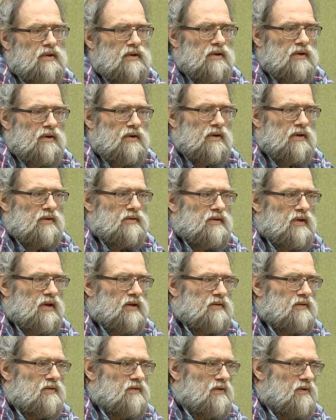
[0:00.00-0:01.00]
Uh,
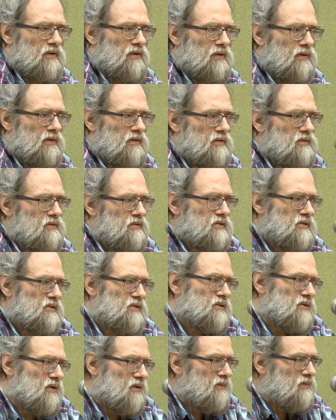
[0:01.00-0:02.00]
that you know
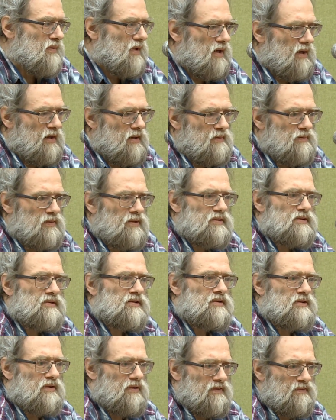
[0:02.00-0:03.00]
some
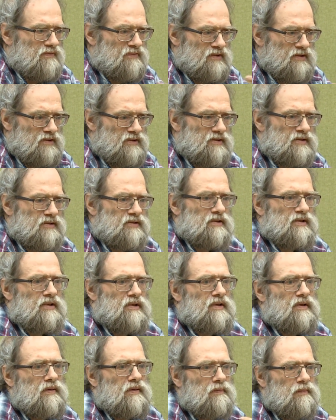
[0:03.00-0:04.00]
elements of this
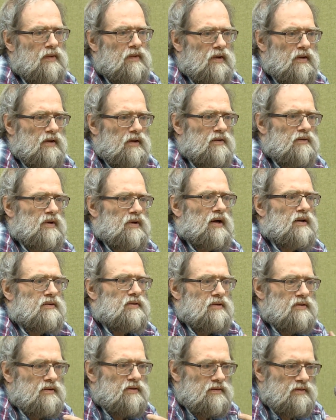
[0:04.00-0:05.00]
um,
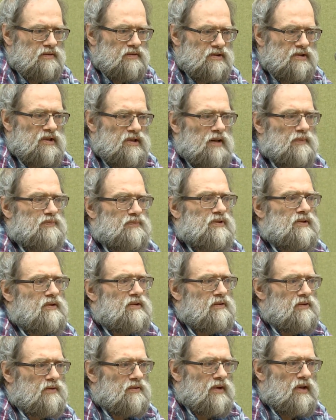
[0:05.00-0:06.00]
rather
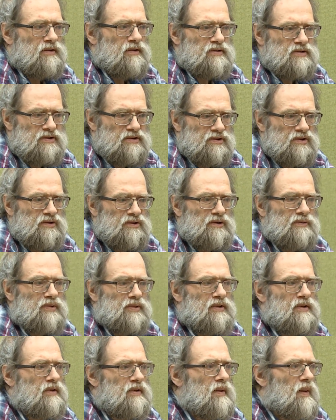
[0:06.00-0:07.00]
skeptical, rather
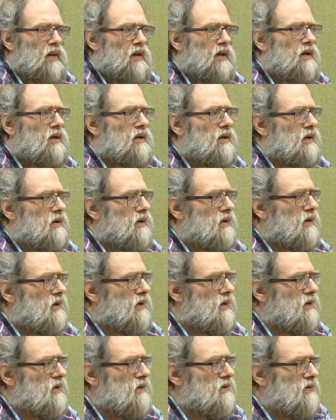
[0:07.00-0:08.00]
sober uh,
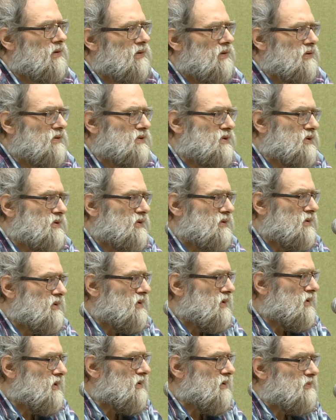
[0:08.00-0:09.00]
Indology
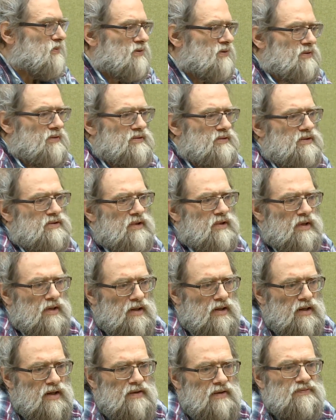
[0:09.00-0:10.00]
uh, approach
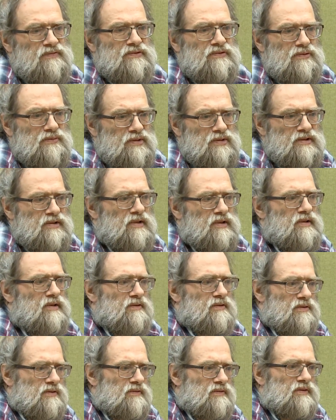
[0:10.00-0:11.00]
have to be
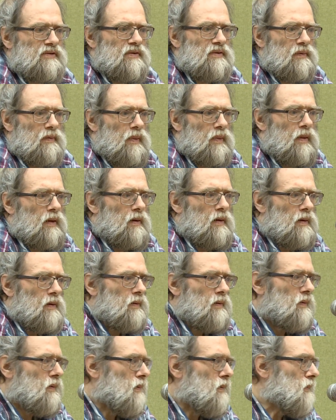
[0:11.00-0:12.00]
taken over?
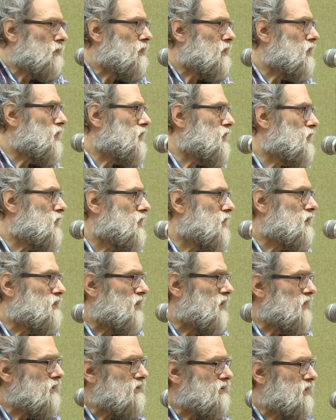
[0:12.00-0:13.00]
Now,
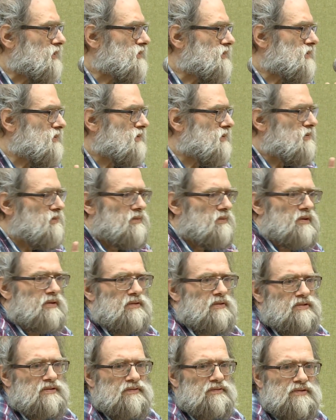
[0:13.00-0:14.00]
one question,
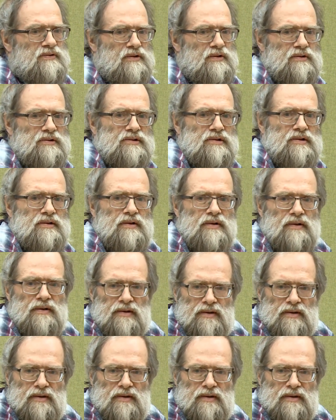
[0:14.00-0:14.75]
because of course, uh,